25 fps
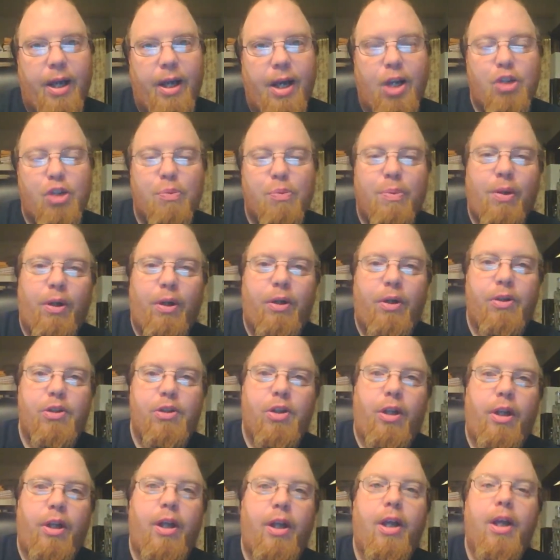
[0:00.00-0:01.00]
hospital
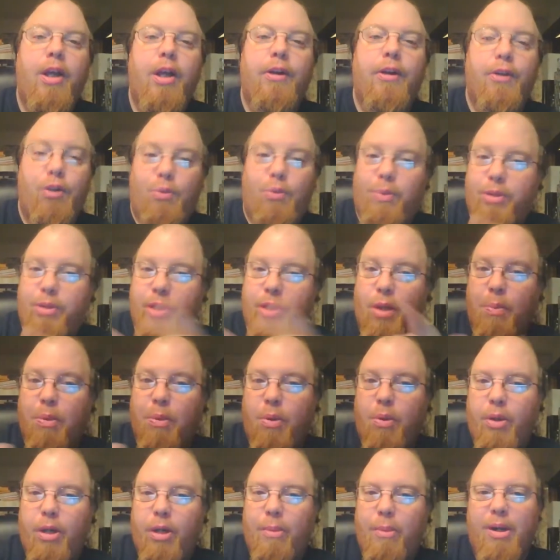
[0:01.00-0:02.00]
usually to switch out
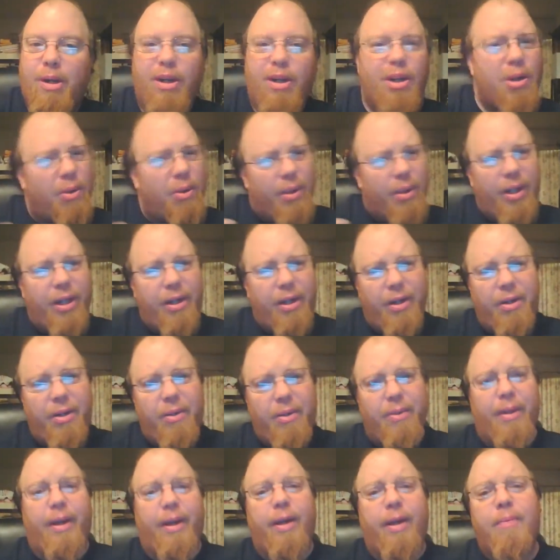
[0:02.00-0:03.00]
Pokemon. You don't need to
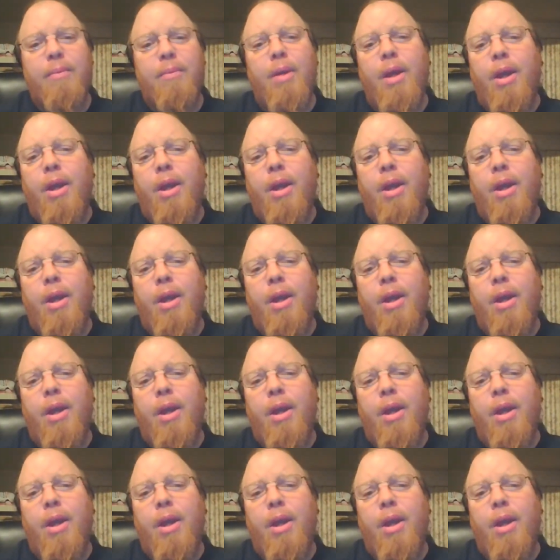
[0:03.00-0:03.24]
do that.